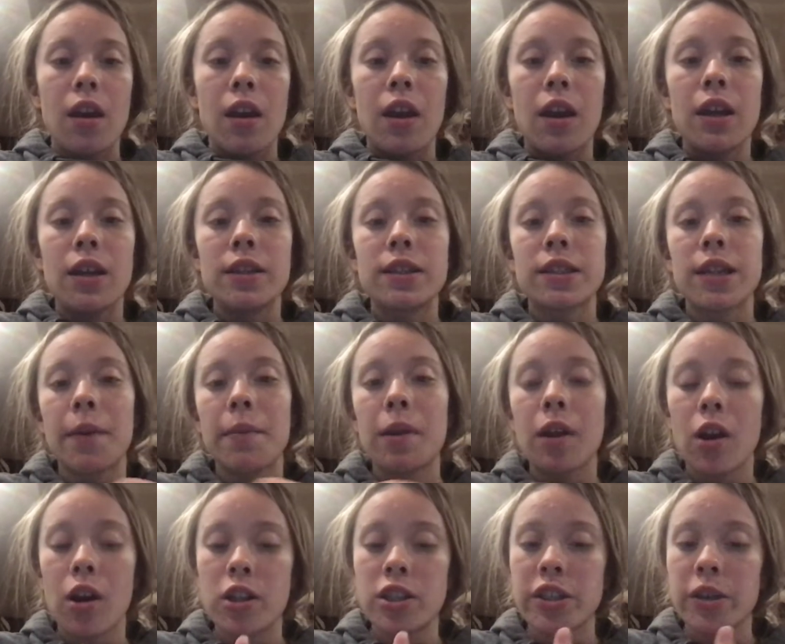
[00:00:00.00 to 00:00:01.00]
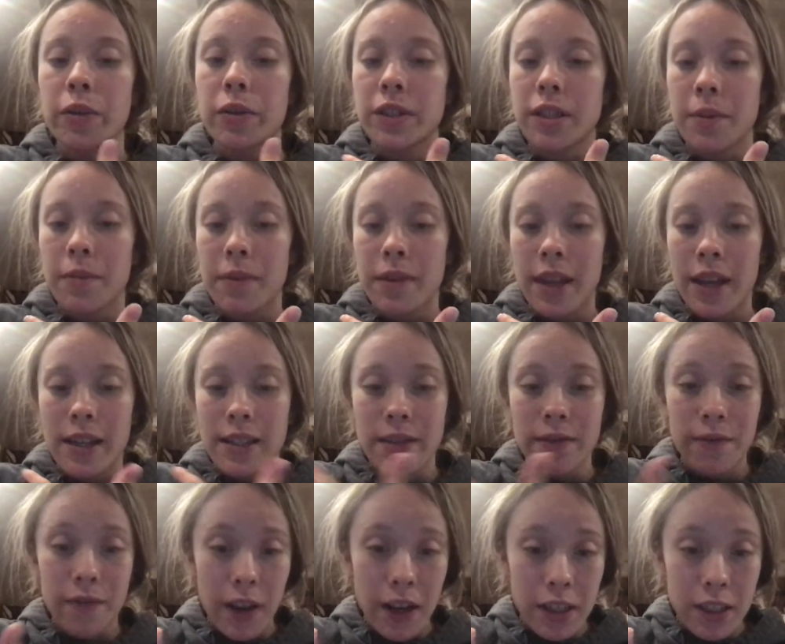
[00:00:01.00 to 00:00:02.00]
is coming in contact with someone that is
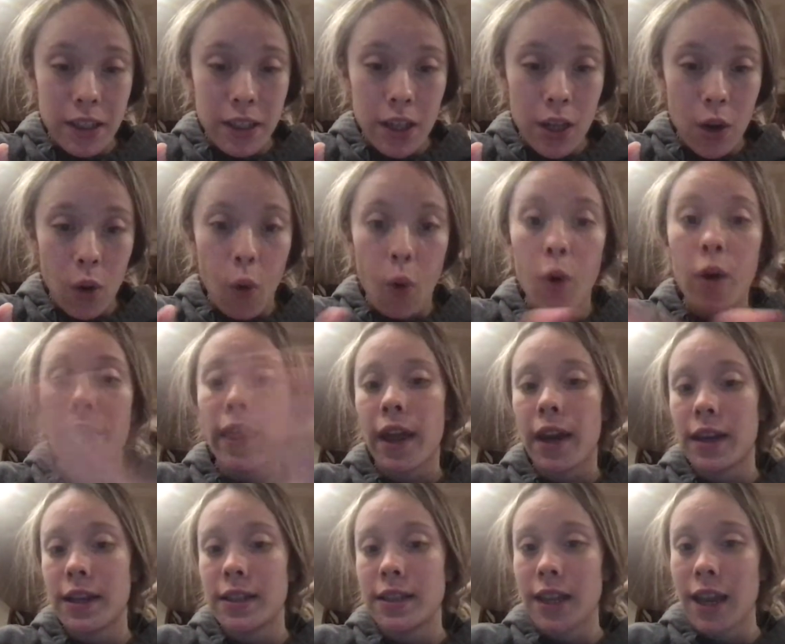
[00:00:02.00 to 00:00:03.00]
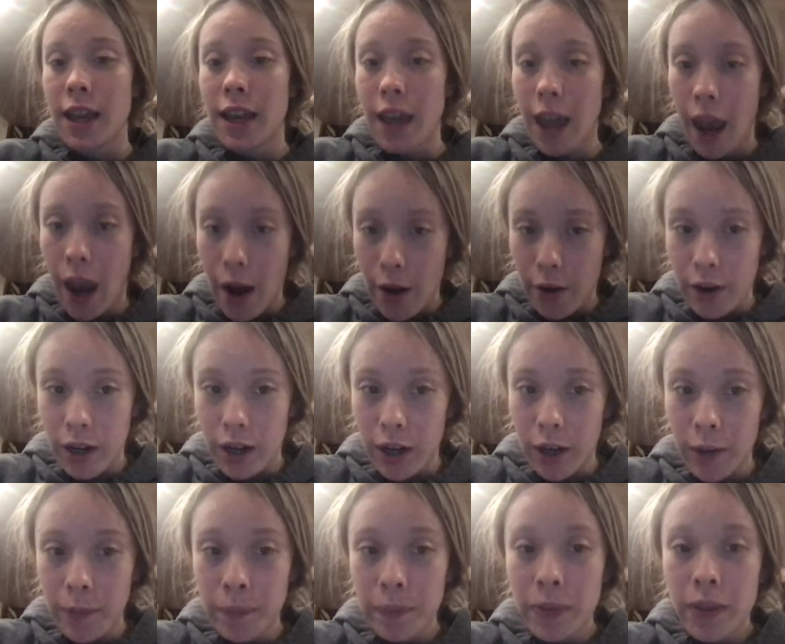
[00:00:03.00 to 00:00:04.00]
infected or that is a
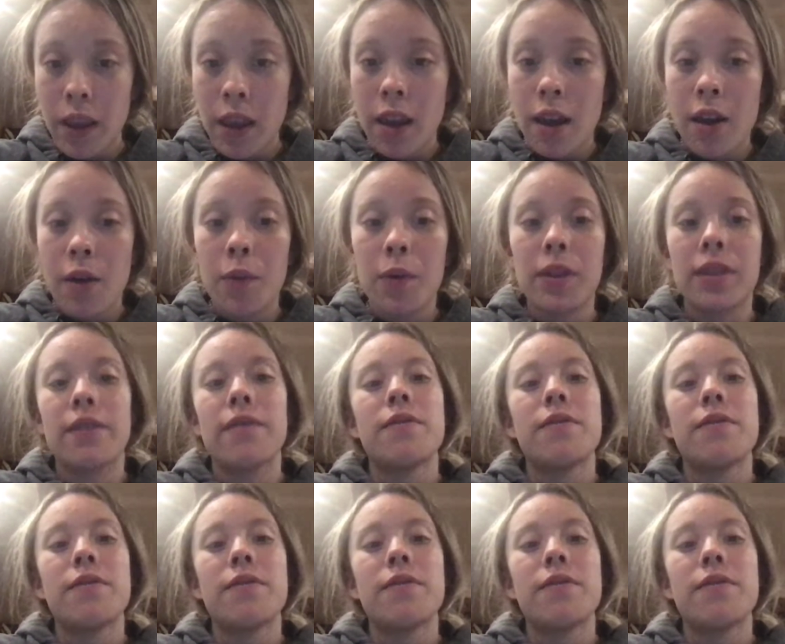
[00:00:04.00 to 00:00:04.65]
carrier with the